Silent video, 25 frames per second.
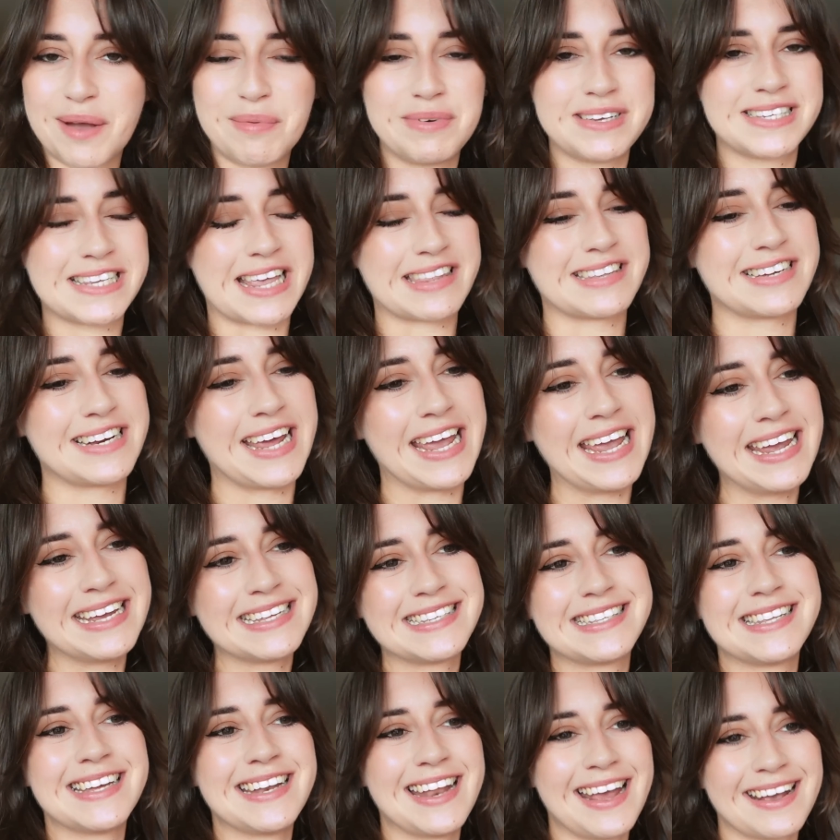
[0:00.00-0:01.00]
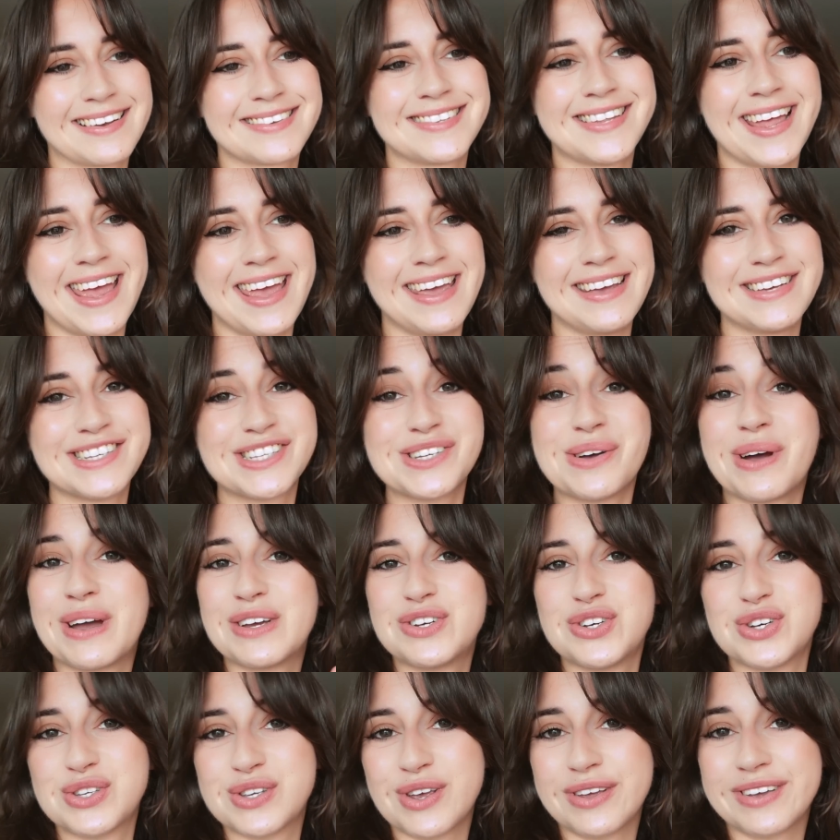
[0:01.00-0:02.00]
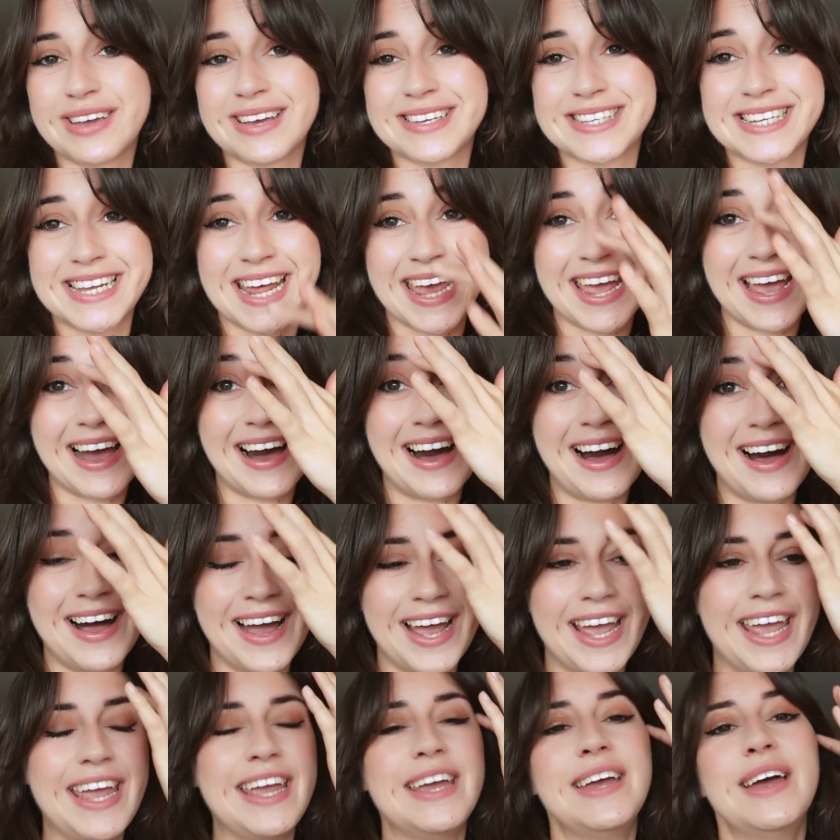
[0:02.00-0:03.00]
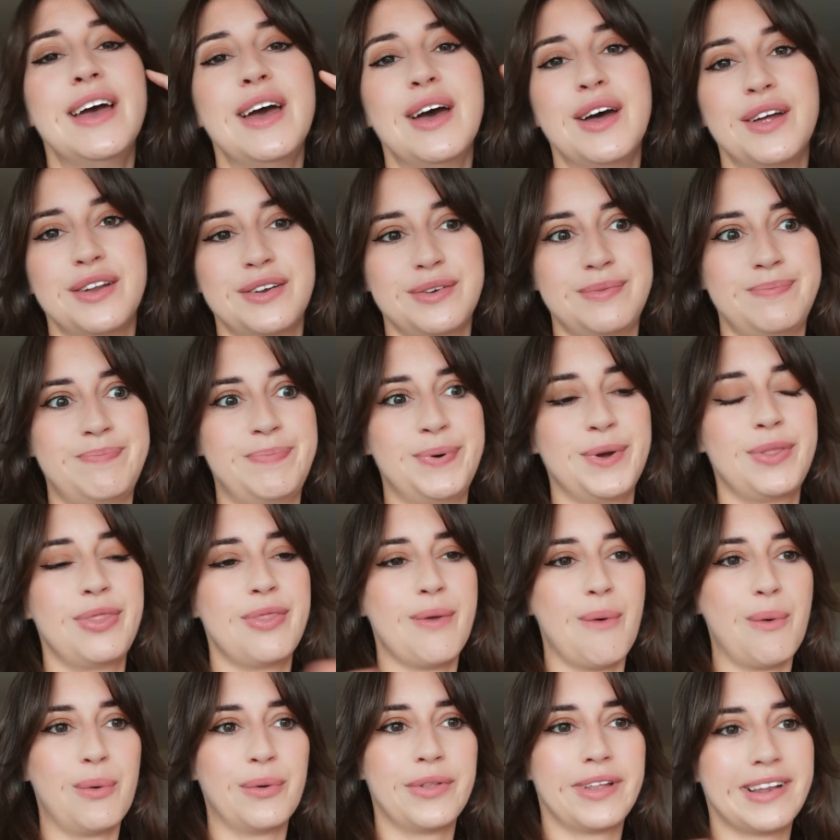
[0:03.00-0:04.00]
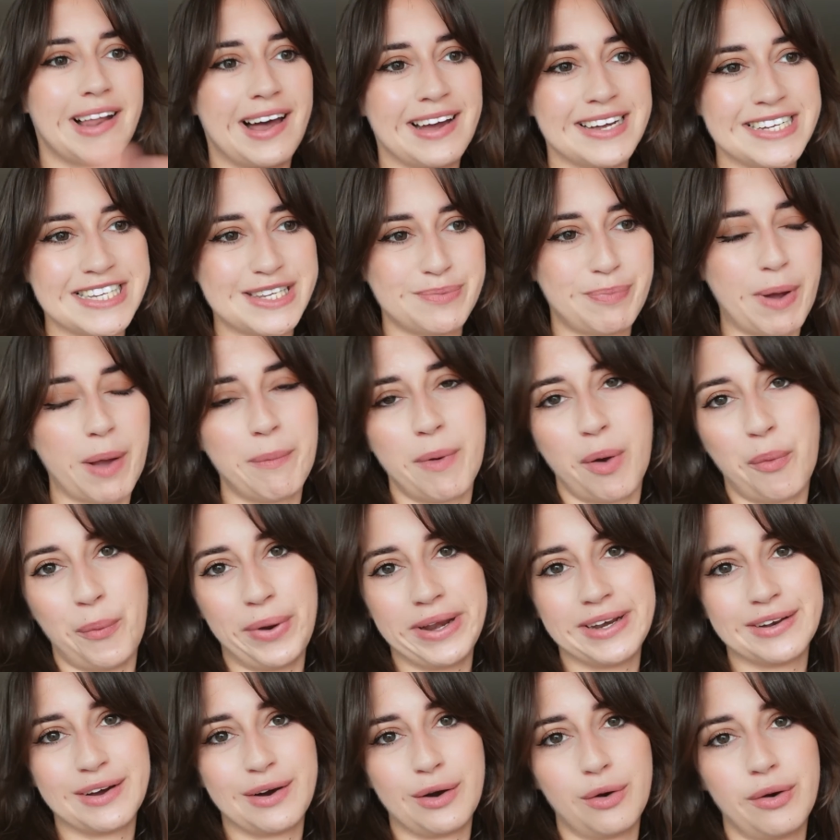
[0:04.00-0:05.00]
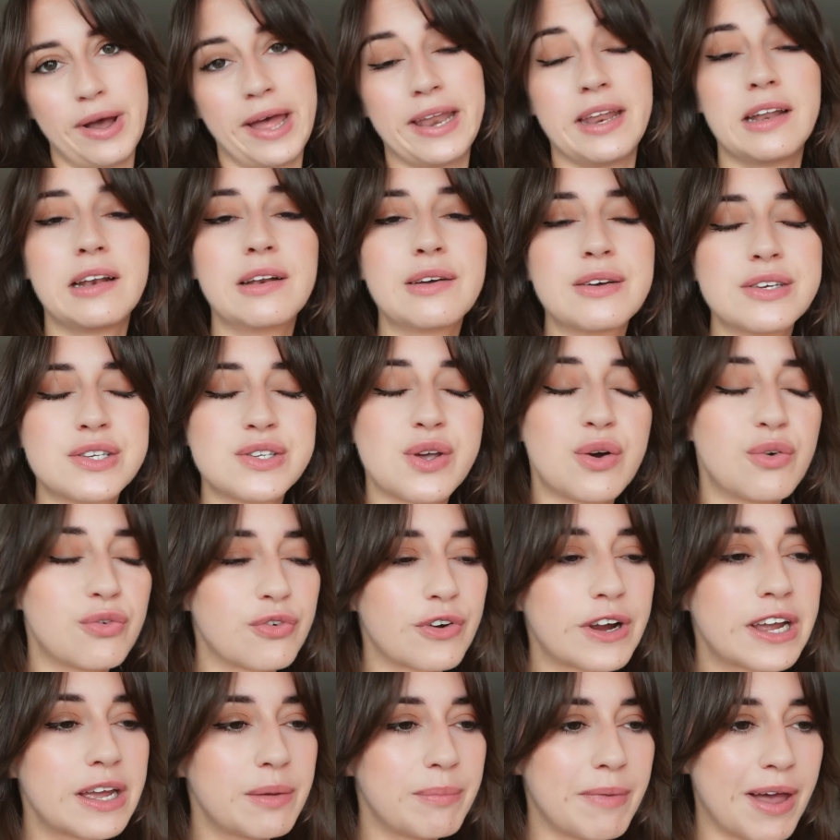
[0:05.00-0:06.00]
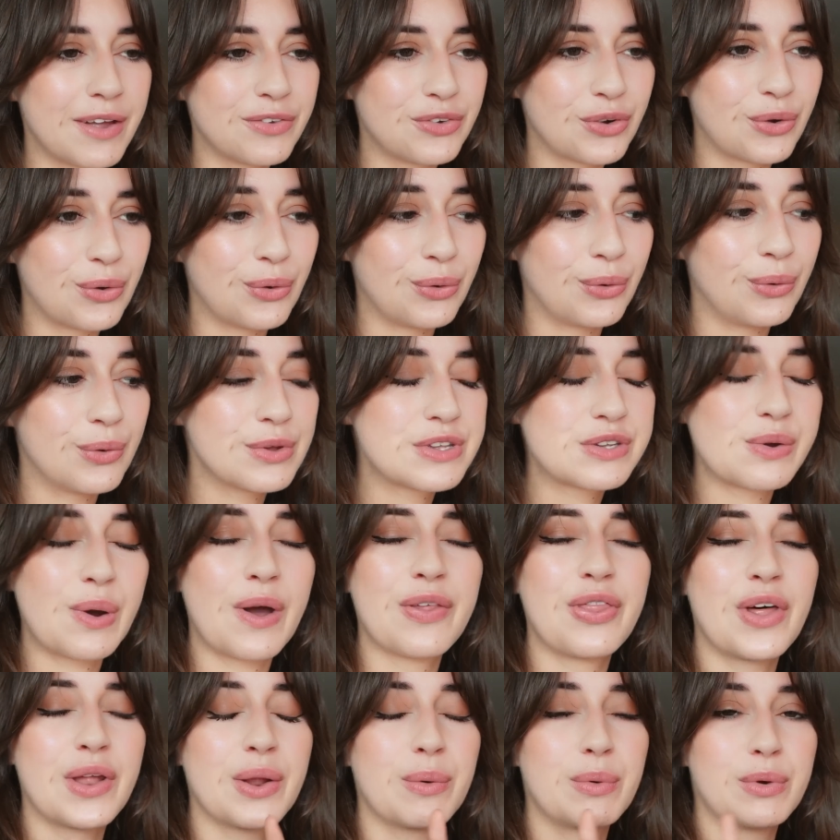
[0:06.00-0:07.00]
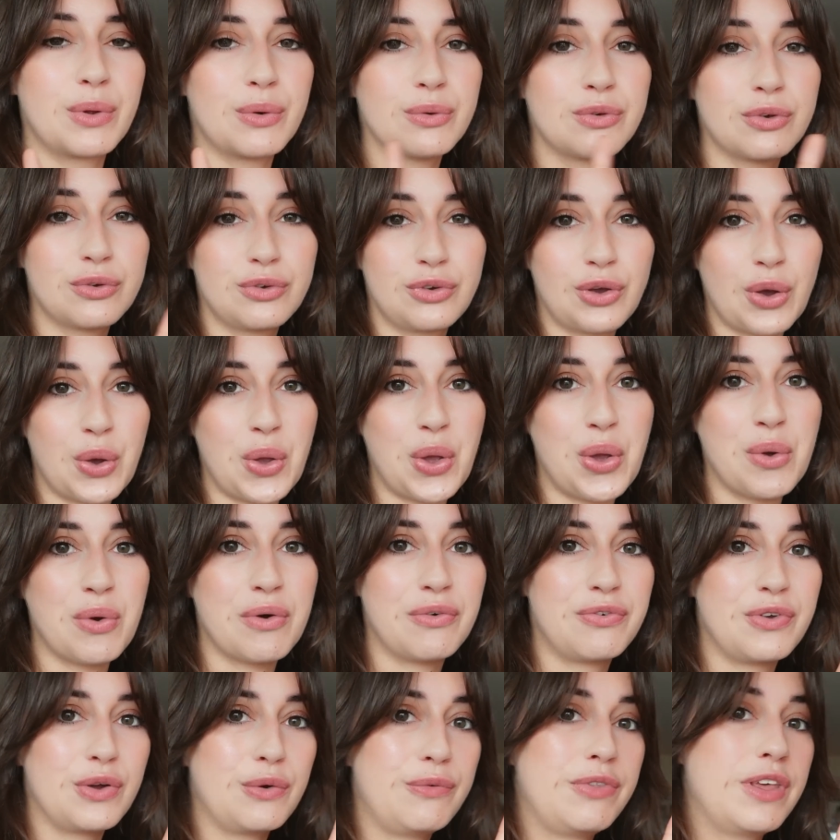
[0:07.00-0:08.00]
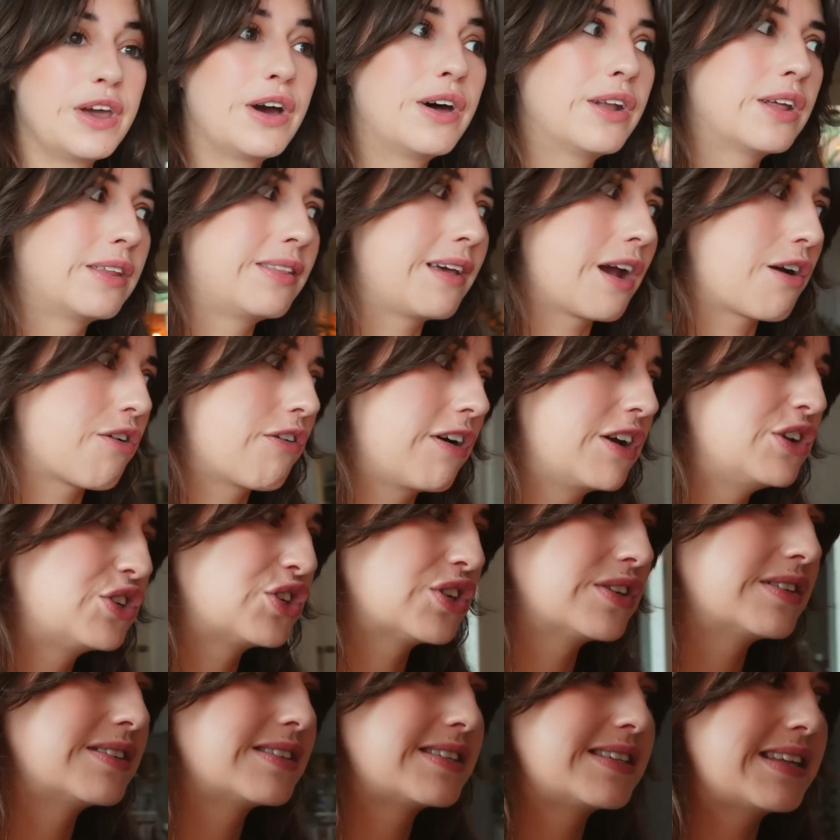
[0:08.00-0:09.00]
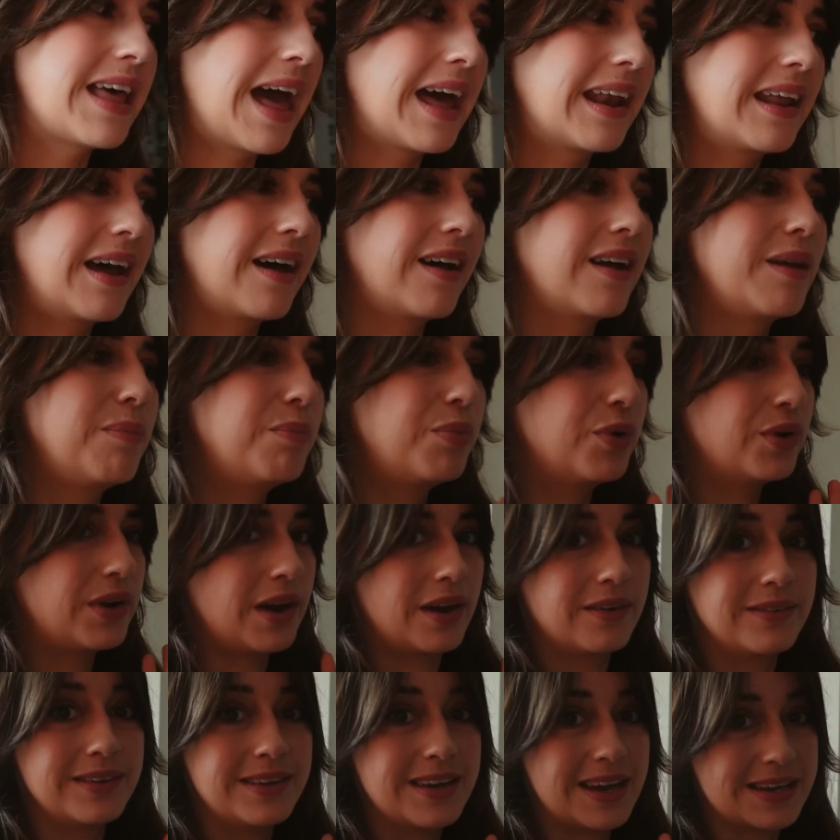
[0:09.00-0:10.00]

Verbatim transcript: happy Saturday, it's the next day. So as you saw yesterday, I put all the lights by my window and it looks so freaking magical. So I thought I would also show you a few of the other decorations that I put out